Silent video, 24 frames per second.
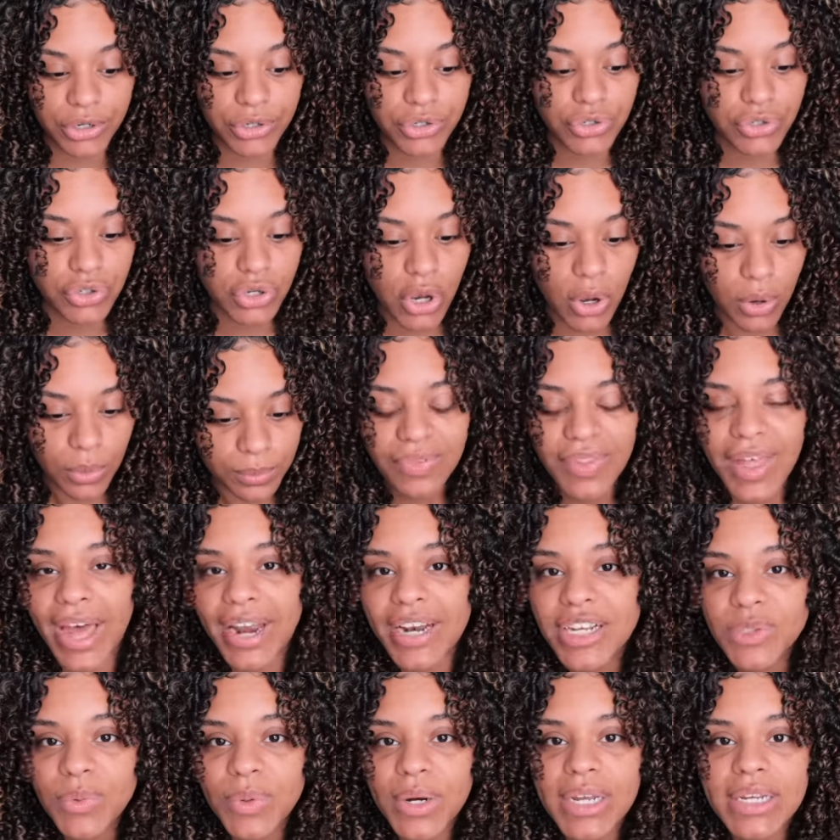So that
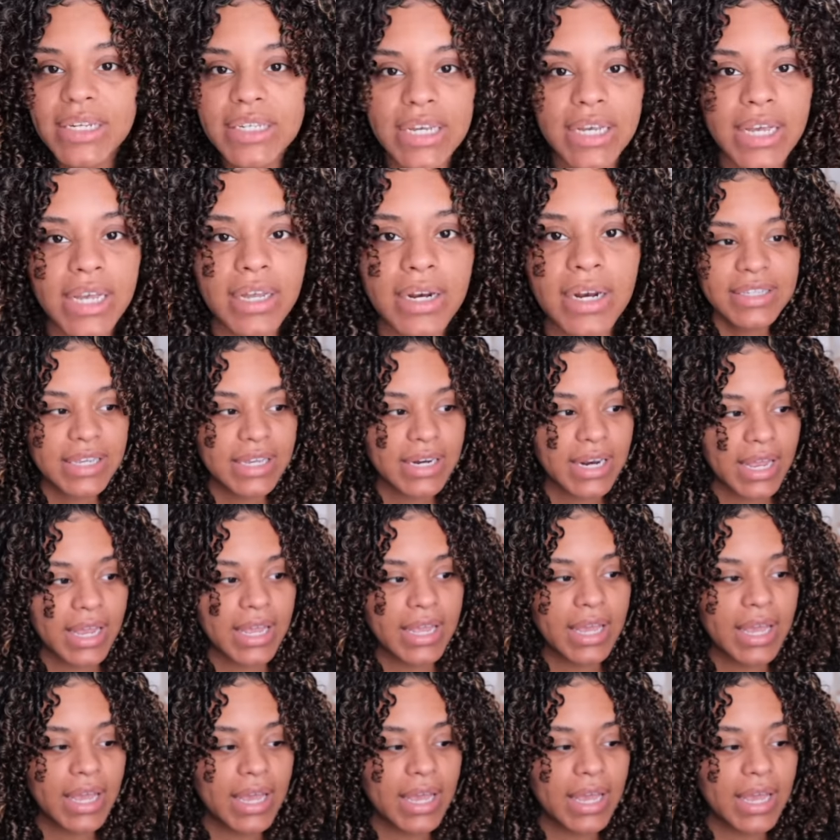is what I did. Today